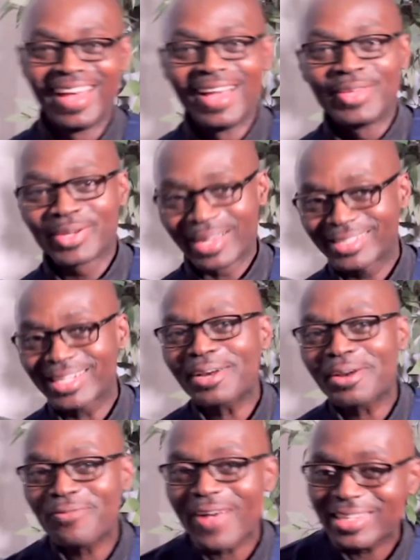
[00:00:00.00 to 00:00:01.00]
You can
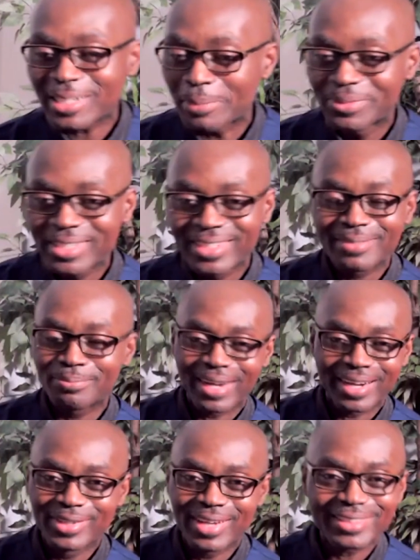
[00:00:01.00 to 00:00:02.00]
sacrifice some teeth, but
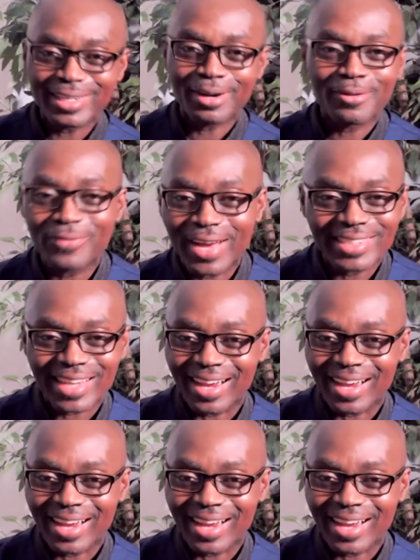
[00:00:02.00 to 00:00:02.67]
you can't sacrifice an